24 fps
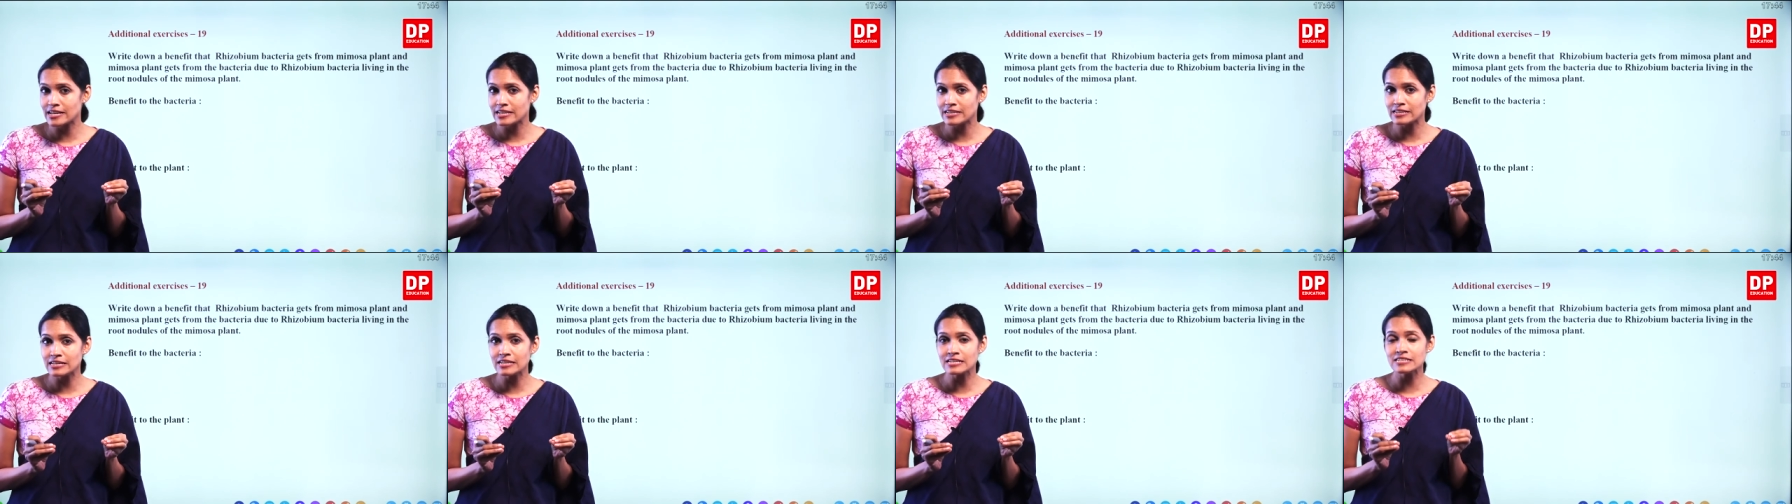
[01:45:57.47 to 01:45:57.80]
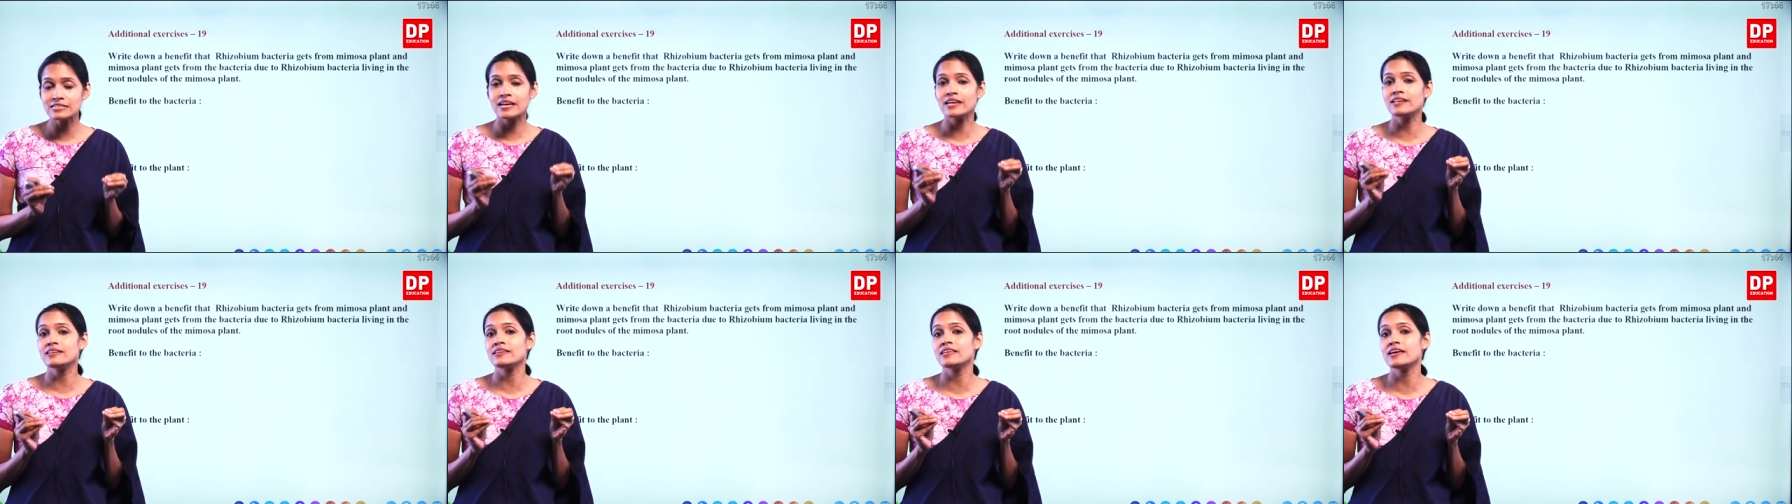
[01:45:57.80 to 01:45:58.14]
in it
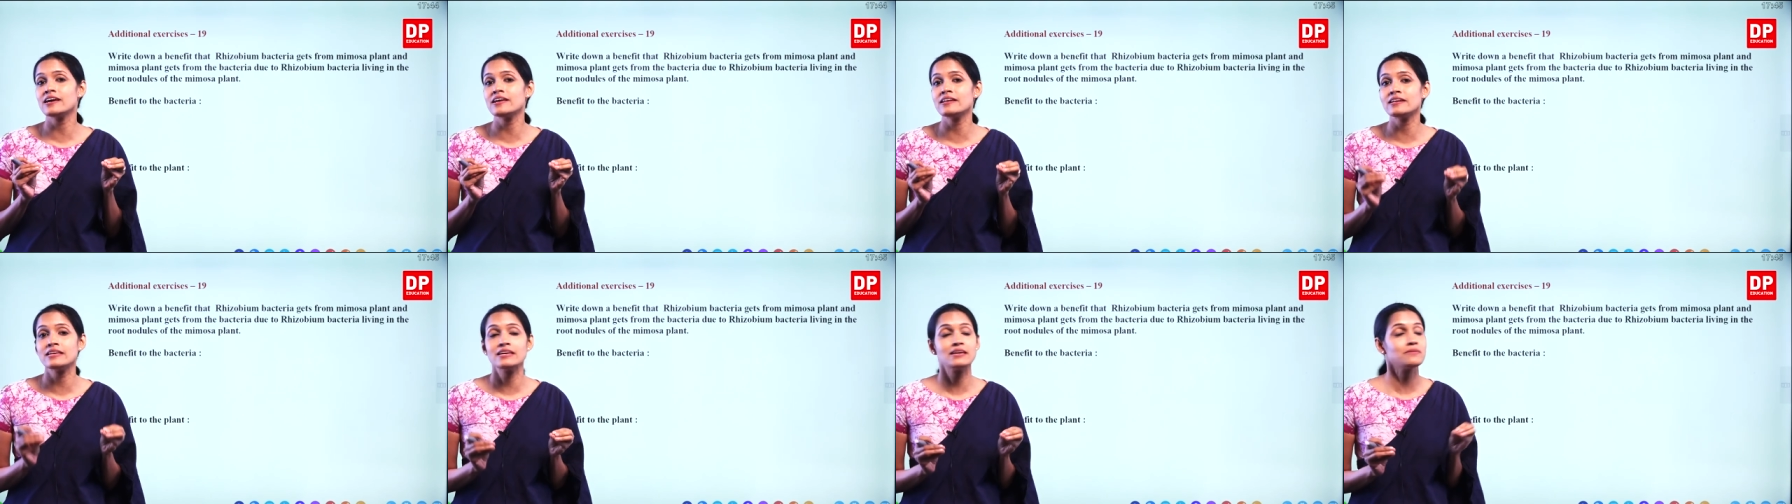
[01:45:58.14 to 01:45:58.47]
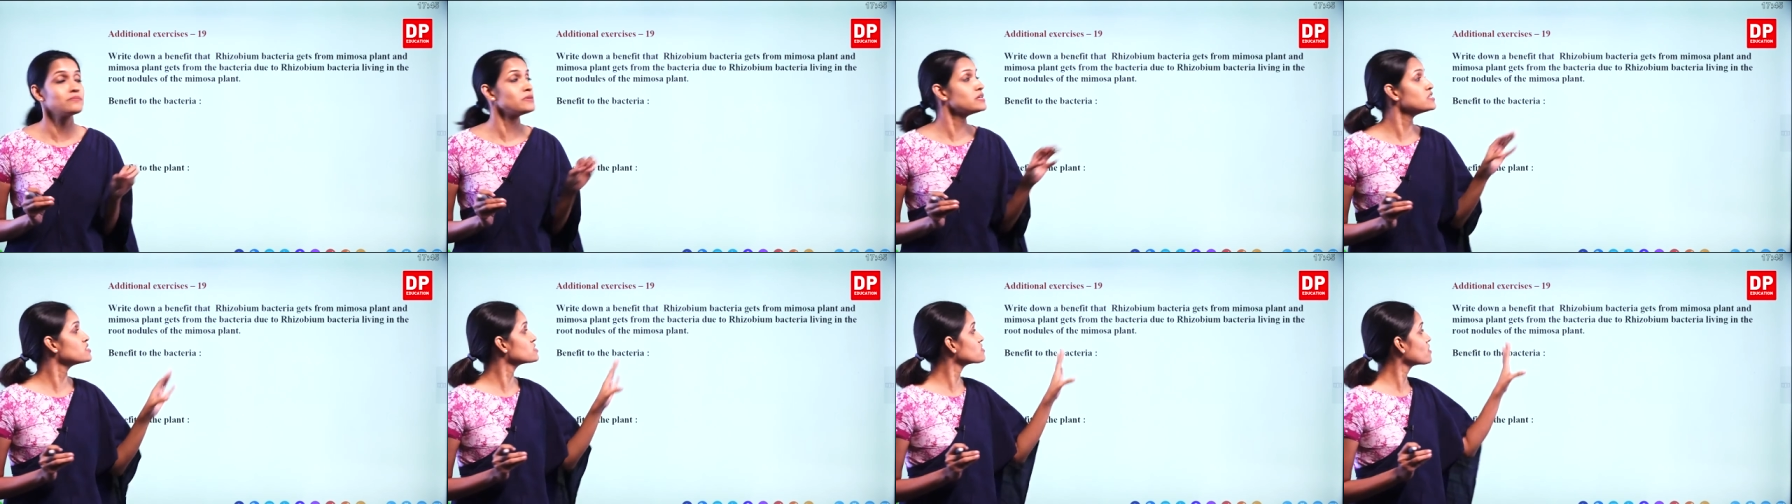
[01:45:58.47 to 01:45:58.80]
and their
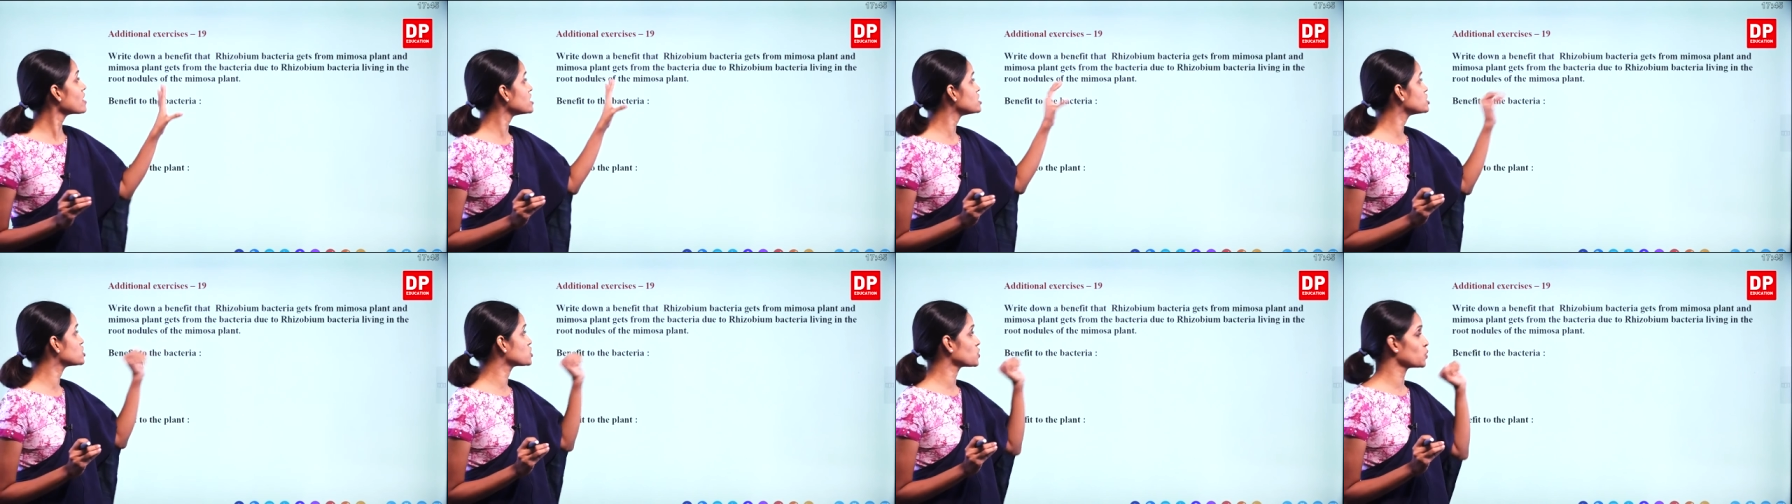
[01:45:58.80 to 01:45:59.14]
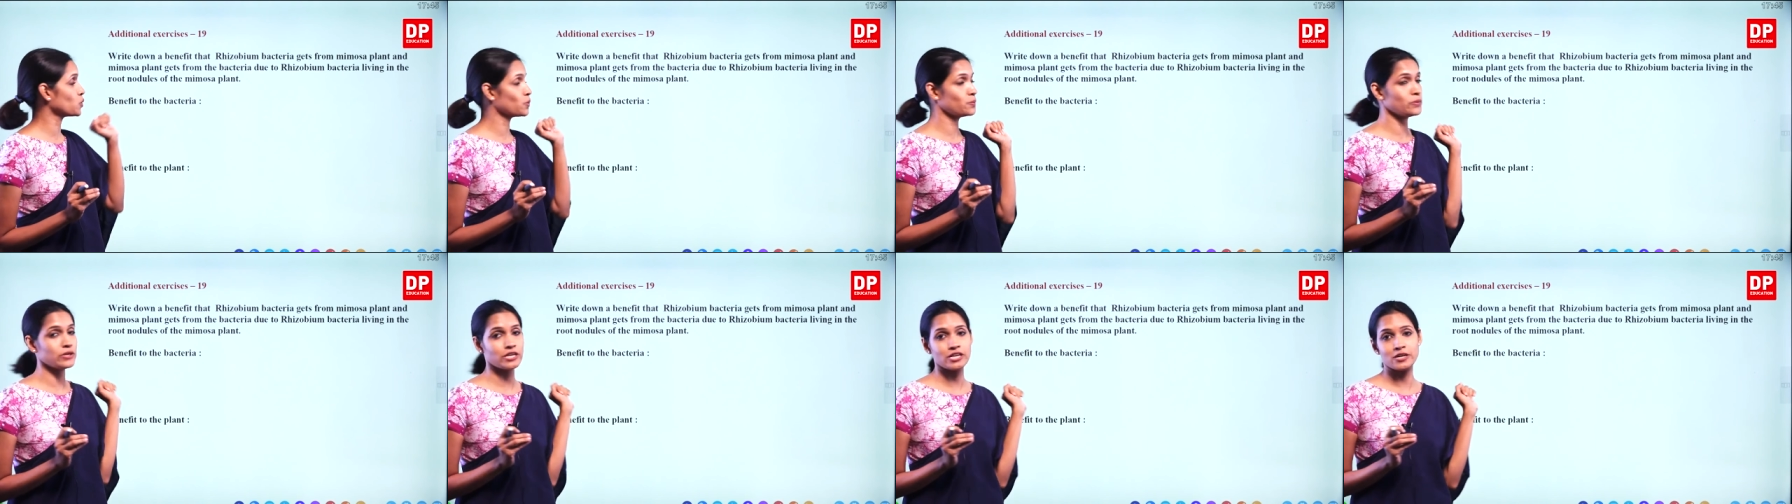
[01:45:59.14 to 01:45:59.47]
name is
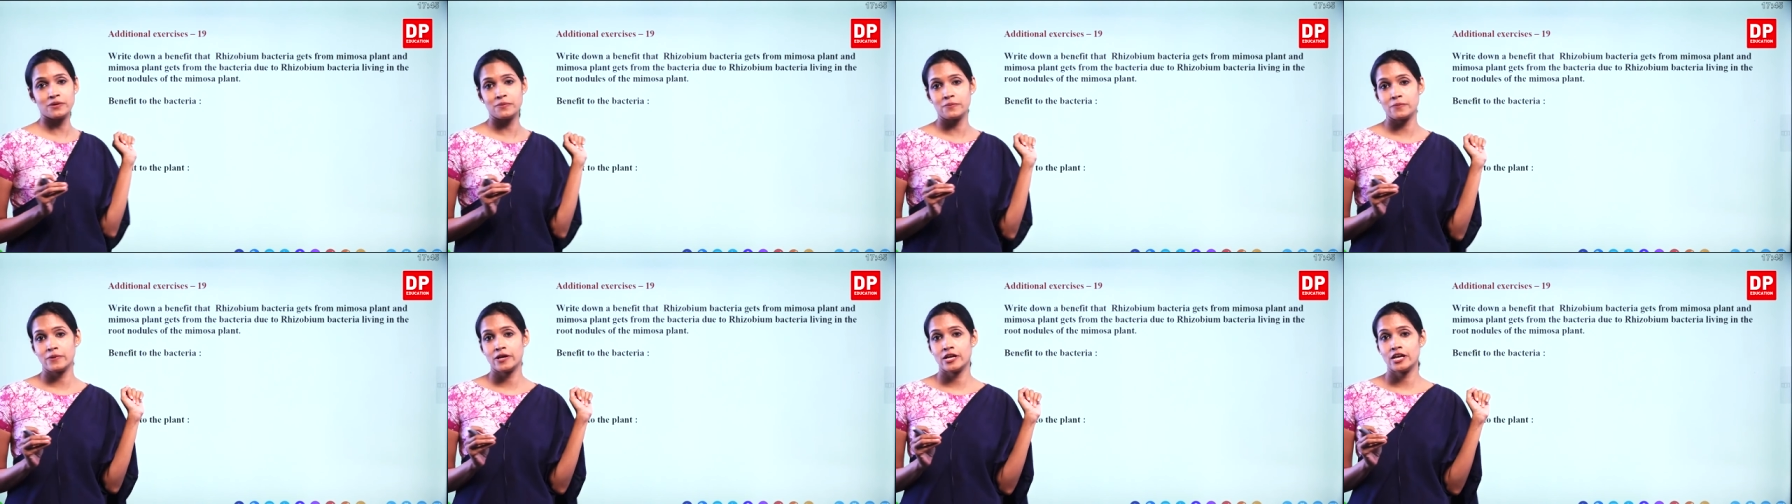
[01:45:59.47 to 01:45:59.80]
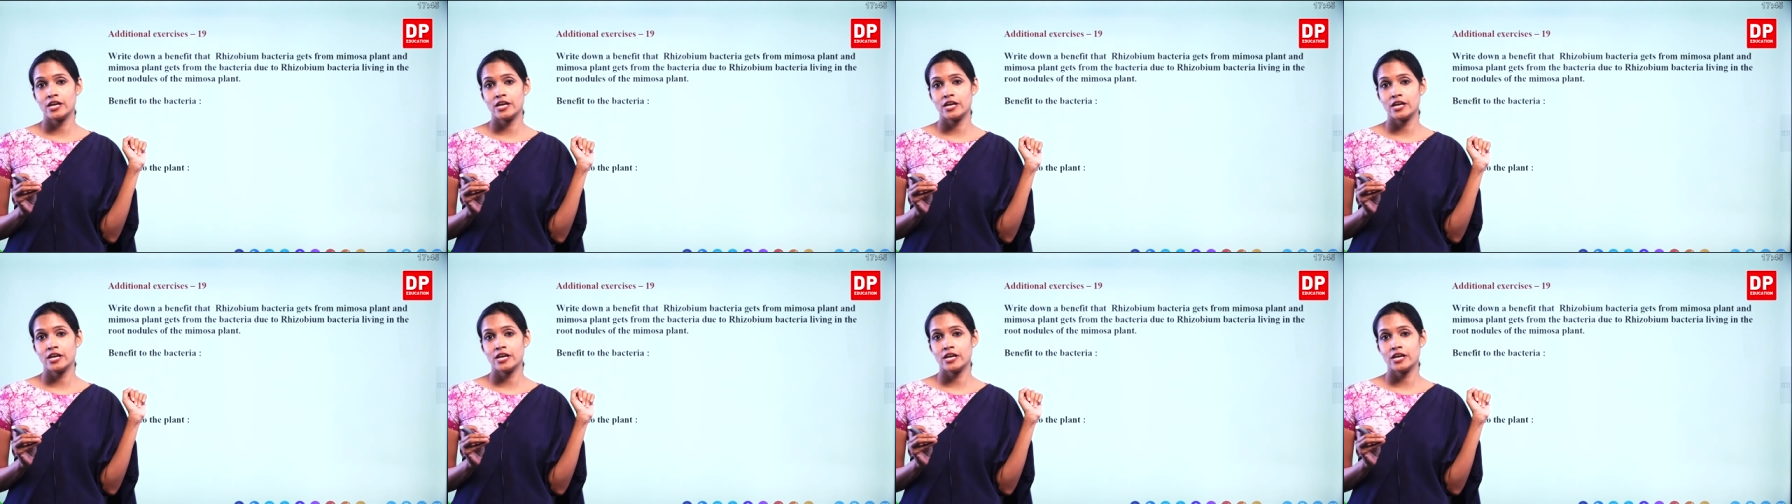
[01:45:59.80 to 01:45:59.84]
rhizobium,